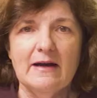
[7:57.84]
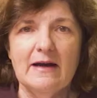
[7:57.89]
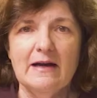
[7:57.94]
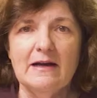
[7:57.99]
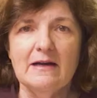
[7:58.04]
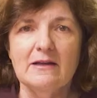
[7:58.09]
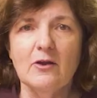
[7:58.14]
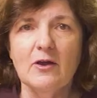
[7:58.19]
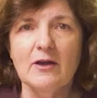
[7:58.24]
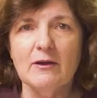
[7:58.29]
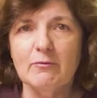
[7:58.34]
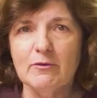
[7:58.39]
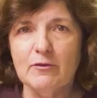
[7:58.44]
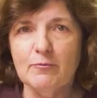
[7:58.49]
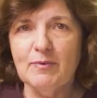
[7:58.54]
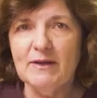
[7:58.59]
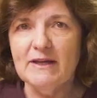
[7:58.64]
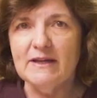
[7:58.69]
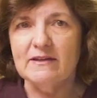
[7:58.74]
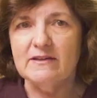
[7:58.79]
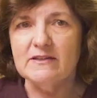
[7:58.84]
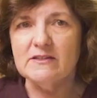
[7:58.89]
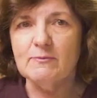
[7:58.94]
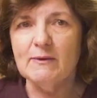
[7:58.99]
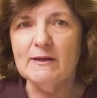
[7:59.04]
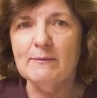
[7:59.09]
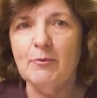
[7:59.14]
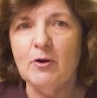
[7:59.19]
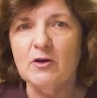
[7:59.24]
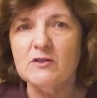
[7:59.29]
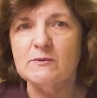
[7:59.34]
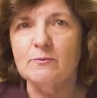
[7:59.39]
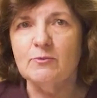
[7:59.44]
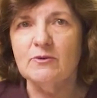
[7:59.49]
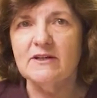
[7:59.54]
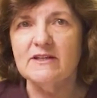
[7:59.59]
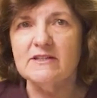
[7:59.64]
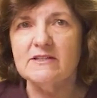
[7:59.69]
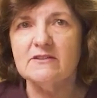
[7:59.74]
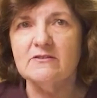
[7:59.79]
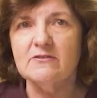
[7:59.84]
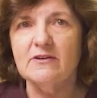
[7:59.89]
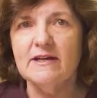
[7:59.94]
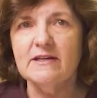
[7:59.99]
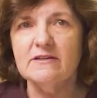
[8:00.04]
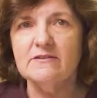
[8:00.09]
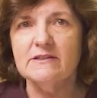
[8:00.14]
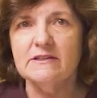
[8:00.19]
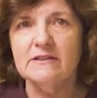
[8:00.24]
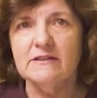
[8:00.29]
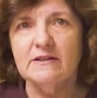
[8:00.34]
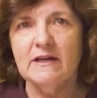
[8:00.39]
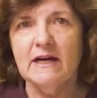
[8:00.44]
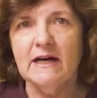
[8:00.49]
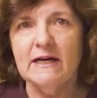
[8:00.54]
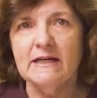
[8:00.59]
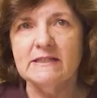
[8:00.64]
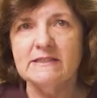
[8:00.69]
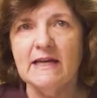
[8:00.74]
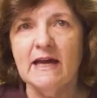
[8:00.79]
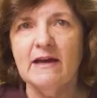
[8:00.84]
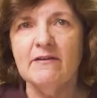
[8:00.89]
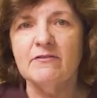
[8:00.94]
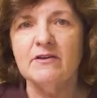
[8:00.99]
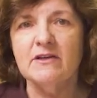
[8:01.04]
Like with peers, where possible, it's great to have